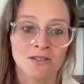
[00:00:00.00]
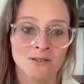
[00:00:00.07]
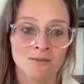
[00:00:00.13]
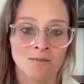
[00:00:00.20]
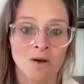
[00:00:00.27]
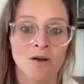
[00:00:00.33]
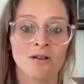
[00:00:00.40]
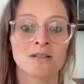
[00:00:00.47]

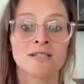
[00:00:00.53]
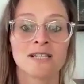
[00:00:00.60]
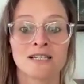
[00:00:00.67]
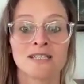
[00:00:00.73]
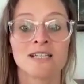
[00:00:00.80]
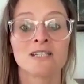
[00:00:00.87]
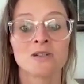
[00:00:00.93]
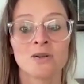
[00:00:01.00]
small
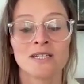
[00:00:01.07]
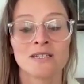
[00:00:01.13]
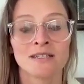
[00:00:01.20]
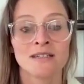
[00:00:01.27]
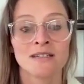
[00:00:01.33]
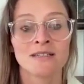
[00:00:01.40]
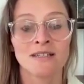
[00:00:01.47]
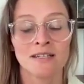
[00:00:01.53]
daily
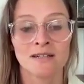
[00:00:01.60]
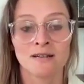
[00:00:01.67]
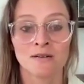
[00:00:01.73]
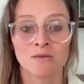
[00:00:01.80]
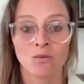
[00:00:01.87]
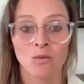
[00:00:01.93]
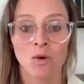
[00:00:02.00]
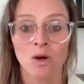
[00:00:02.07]
choices
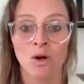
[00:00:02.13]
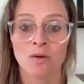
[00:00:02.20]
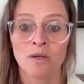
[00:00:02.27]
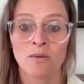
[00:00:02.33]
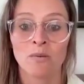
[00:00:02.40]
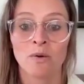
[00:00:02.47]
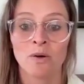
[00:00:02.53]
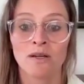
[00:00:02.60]
and what
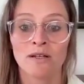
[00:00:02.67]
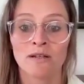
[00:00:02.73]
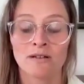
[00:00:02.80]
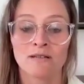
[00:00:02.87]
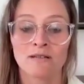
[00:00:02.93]
we put,